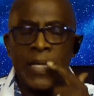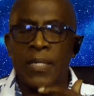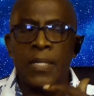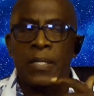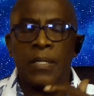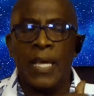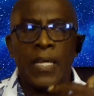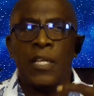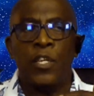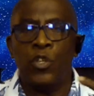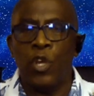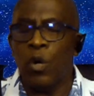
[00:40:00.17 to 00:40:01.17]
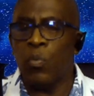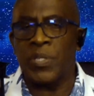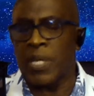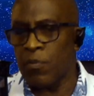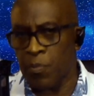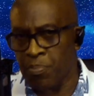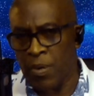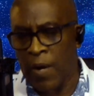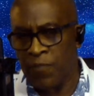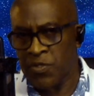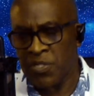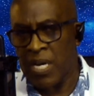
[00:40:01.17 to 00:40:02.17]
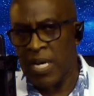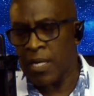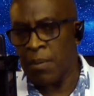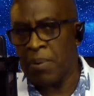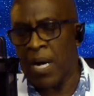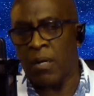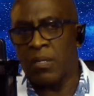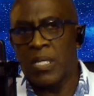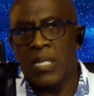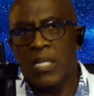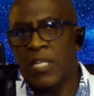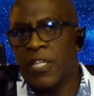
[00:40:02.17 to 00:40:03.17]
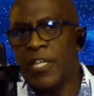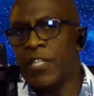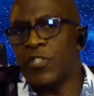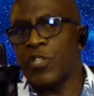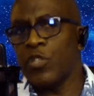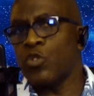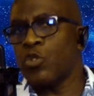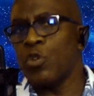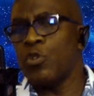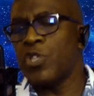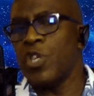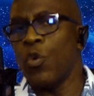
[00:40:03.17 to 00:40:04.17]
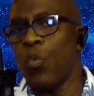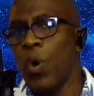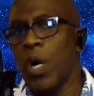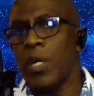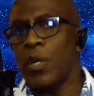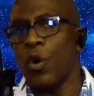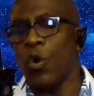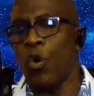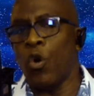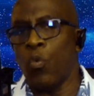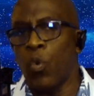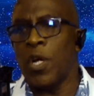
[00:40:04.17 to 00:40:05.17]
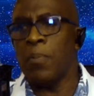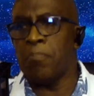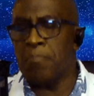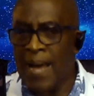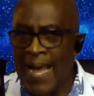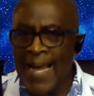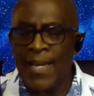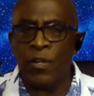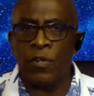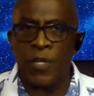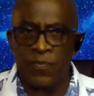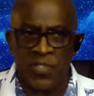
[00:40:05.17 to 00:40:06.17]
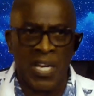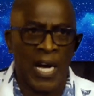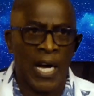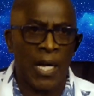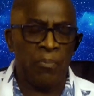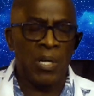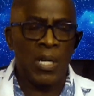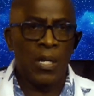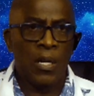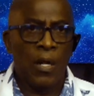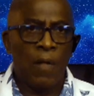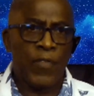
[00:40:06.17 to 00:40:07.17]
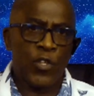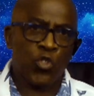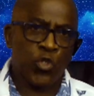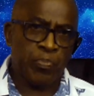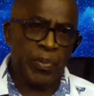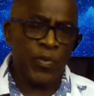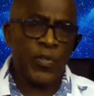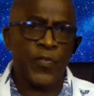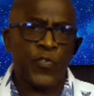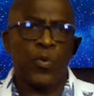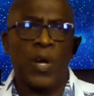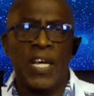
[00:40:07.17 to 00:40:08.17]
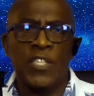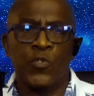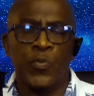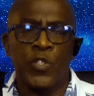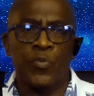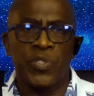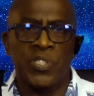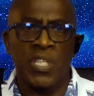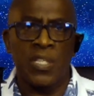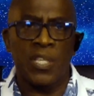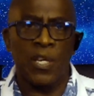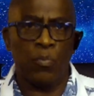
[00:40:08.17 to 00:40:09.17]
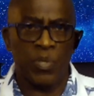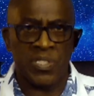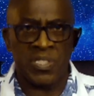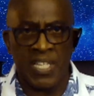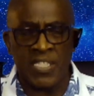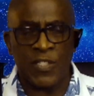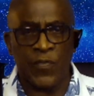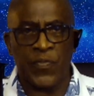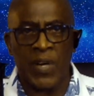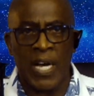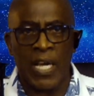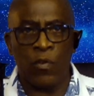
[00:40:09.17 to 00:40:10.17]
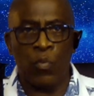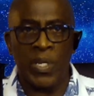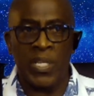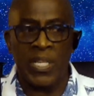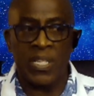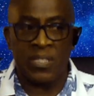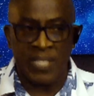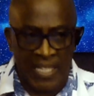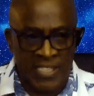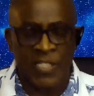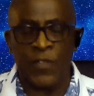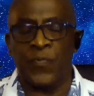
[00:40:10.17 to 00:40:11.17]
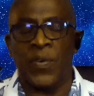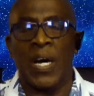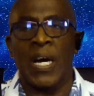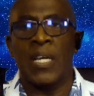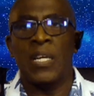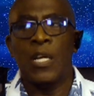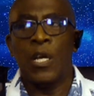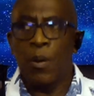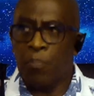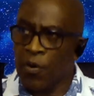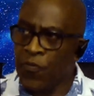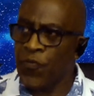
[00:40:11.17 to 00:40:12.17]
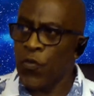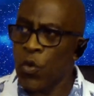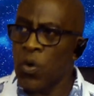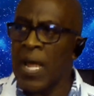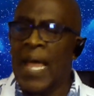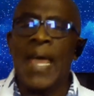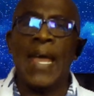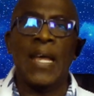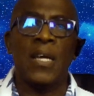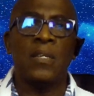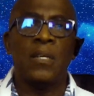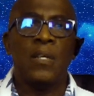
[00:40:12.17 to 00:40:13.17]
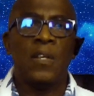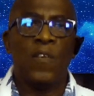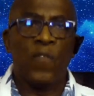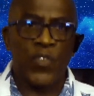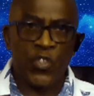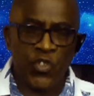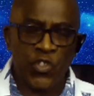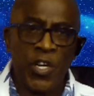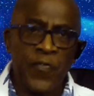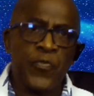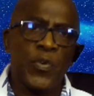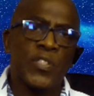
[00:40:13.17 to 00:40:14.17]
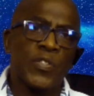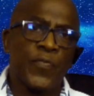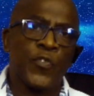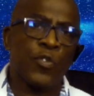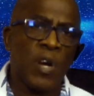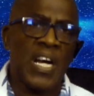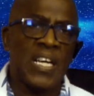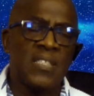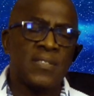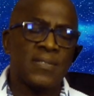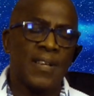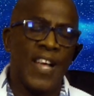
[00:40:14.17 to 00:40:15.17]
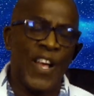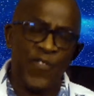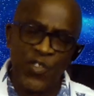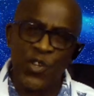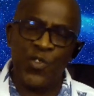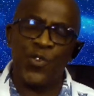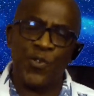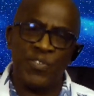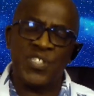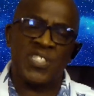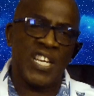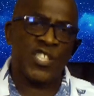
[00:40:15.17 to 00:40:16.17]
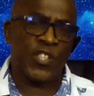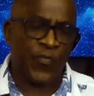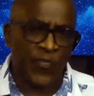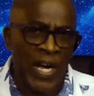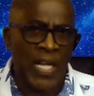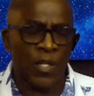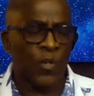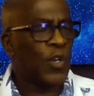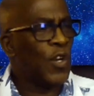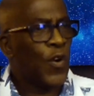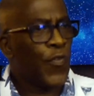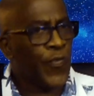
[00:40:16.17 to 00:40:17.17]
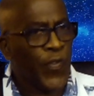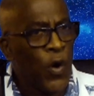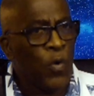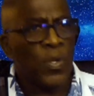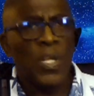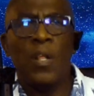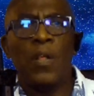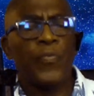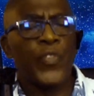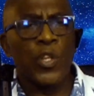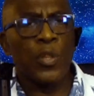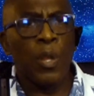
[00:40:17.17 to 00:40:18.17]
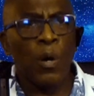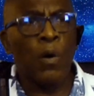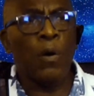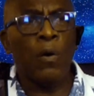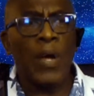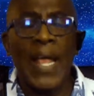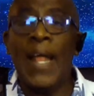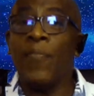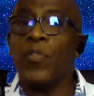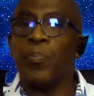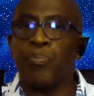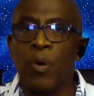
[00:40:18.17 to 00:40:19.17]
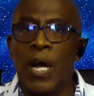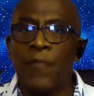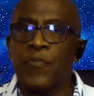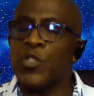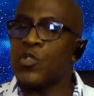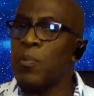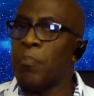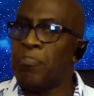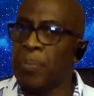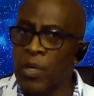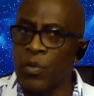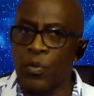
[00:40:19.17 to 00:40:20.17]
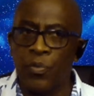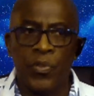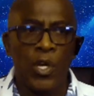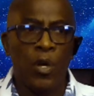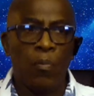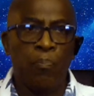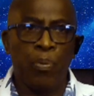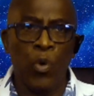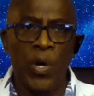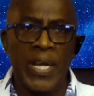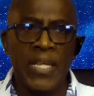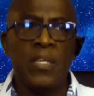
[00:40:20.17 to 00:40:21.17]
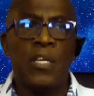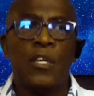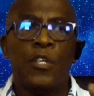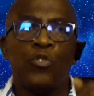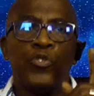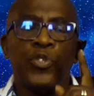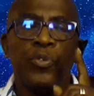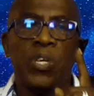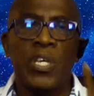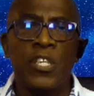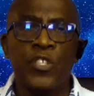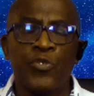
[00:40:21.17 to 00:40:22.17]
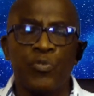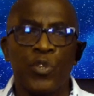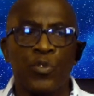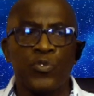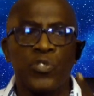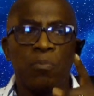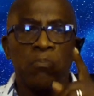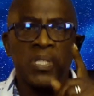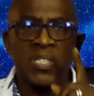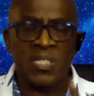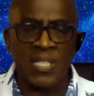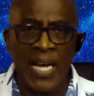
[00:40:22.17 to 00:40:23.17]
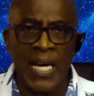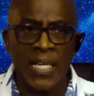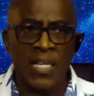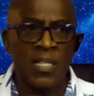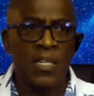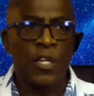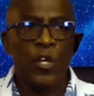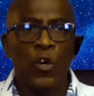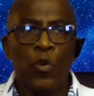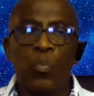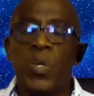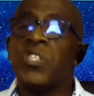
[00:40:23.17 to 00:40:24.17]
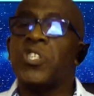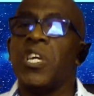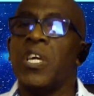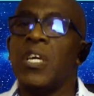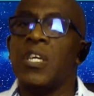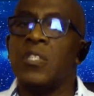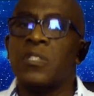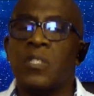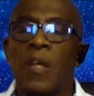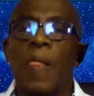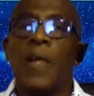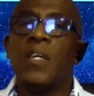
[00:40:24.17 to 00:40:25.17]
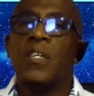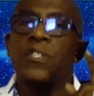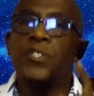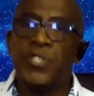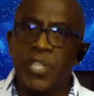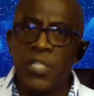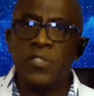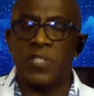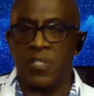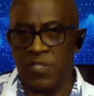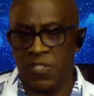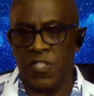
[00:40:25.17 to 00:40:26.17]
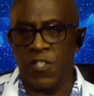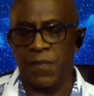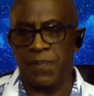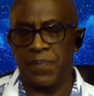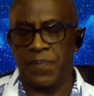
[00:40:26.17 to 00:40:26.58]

didn't know what they were prophesying about. He says, searching what or what manner of time the Spirit of Christ, which was in them, was testifying when he testified beforehand the sufferings of Christ and the glories that should follow. Folk, the law and the prophets both point to Israel's Messiah, which is Jesus.